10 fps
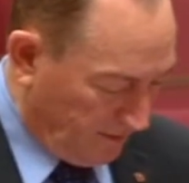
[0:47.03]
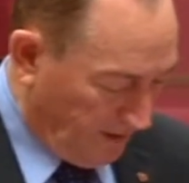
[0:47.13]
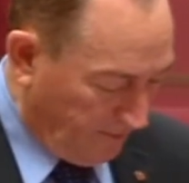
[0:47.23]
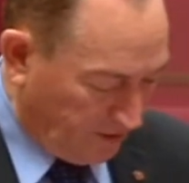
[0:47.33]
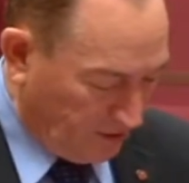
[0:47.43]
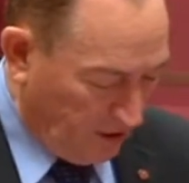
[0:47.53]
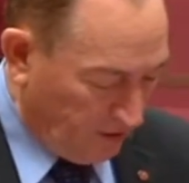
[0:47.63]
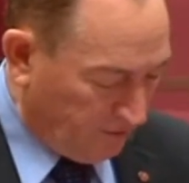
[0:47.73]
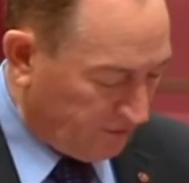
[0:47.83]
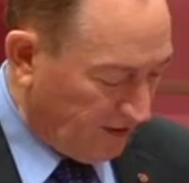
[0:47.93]
Debbie
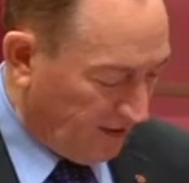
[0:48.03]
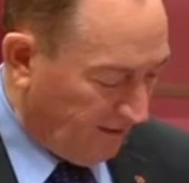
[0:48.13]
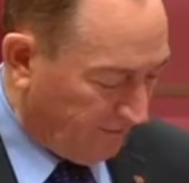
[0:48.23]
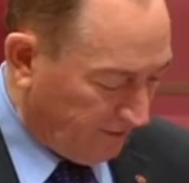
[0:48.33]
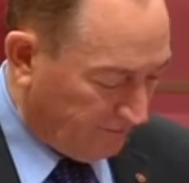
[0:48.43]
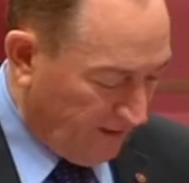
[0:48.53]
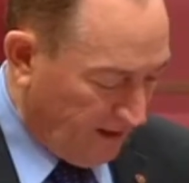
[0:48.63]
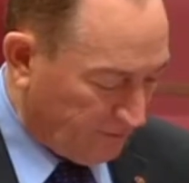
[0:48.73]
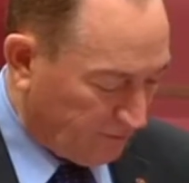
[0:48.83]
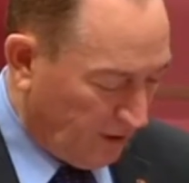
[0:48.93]
Turner, a South African
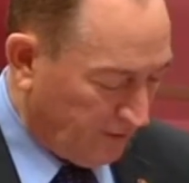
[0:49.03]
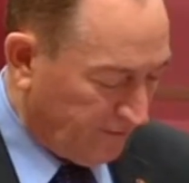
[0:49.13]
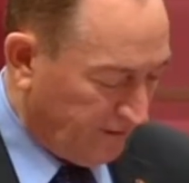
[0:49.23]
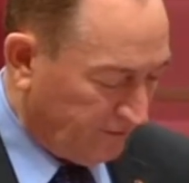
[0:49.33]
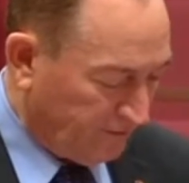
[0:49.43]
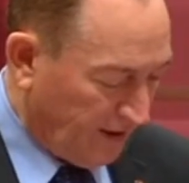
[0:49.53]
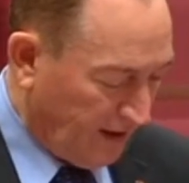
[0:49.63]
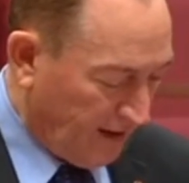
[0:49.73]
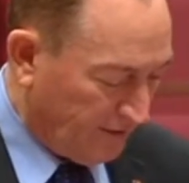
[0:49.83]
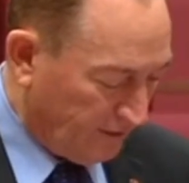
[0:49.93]
farmer's wife, gives
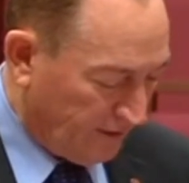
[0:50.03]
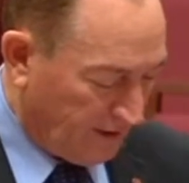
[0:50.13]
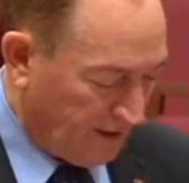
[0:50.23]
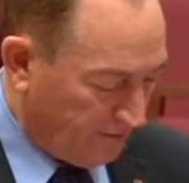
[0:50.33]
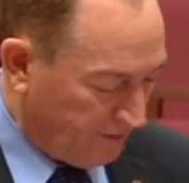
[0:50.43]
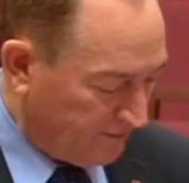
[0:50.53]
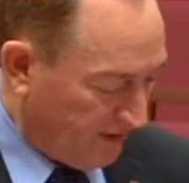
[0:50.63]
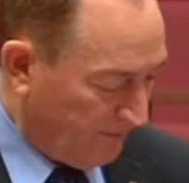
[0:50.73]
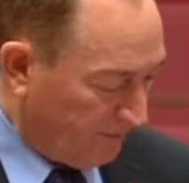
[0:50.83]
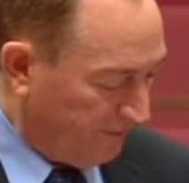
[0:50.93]
another
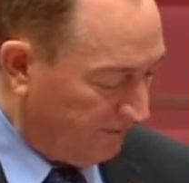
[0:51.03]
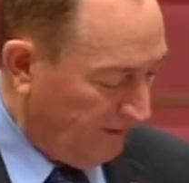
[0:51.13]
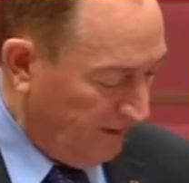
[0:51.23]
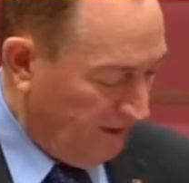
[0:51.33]
example of